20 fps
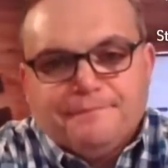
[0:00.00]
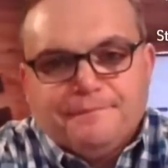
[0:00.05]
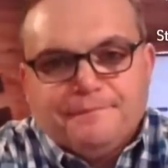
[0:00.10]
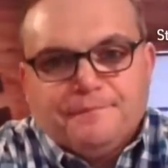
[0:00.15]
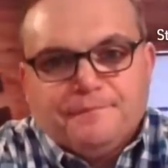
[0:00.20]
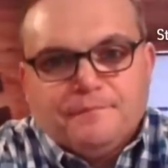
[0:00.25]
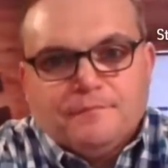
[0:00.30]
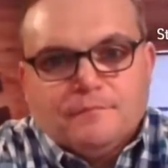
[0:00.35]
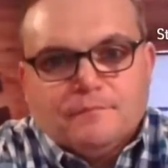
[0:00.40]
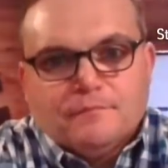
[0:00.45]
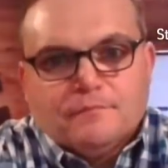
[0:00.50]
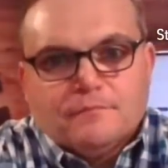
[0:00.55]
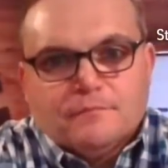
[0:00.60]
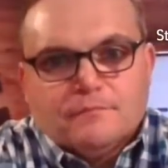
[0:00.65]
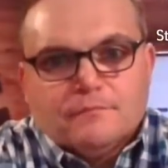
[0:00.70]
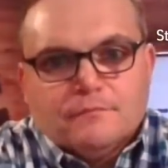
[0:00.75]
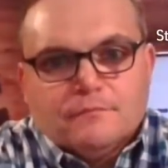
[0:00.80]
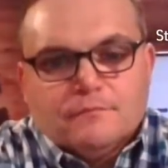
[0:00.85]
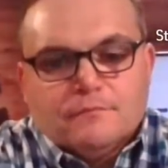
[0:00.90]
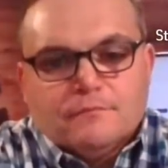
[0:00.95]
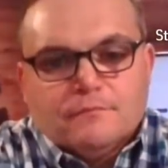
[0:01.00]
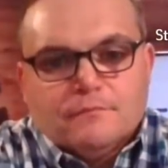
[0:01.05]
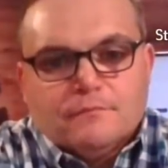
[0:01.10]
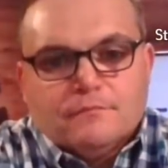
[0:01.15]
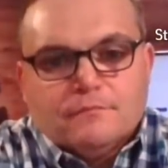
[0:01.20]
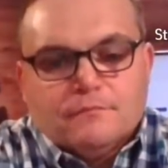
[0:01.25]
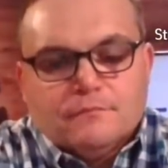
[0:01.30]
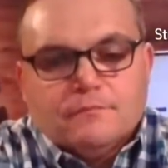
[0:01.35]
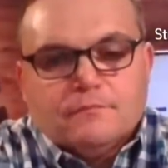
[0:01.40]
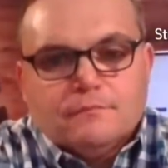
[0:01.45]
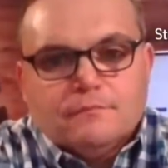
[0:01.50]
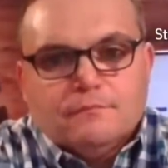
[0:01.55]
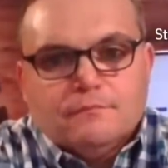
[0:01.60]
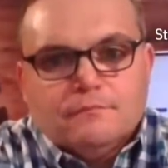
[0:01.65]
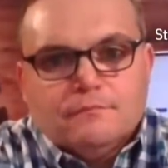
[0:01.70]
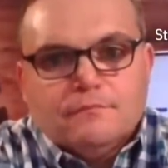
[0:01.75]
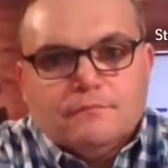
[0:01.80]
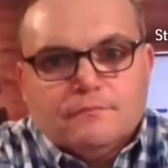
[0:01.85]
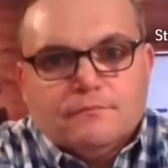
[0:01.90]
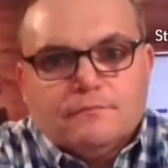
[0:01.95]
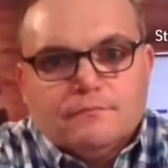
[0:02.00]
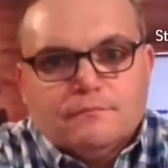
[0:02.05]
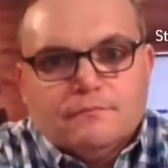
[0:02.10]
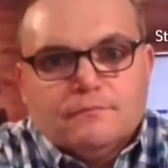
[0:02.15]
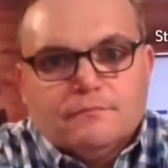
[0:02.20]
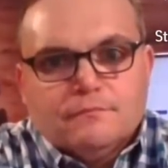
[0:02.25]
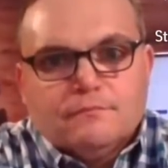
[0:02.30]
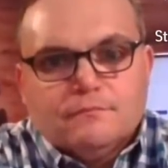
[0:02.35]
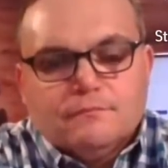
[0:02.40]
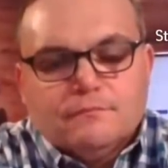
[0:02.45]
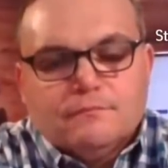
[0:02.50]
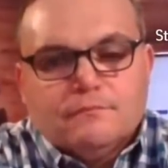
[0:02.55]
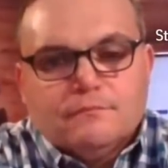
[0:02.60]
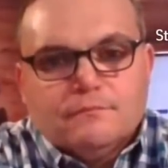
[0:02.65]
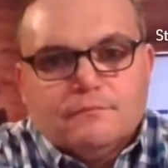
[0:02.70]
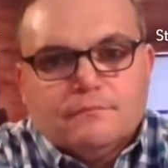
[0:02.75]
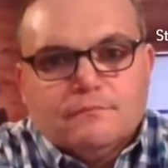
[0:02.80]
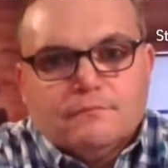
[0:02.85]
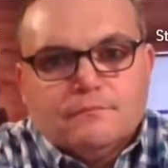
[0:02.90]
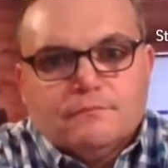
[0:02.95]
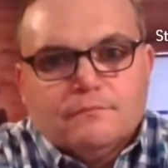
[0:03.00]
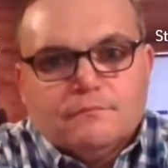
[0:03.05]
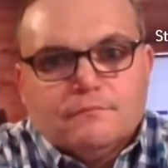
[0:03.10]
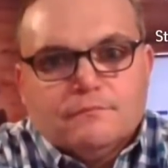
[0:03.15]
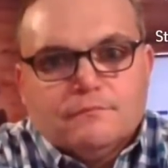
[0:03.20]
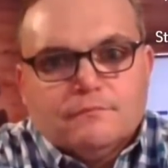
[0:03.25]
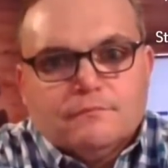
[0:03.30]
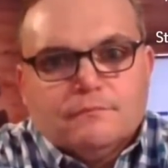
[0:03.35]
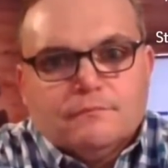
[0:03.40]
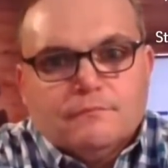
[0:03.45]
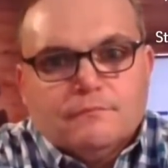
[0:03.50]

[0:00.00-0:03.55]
No words are spoken by the person on screen.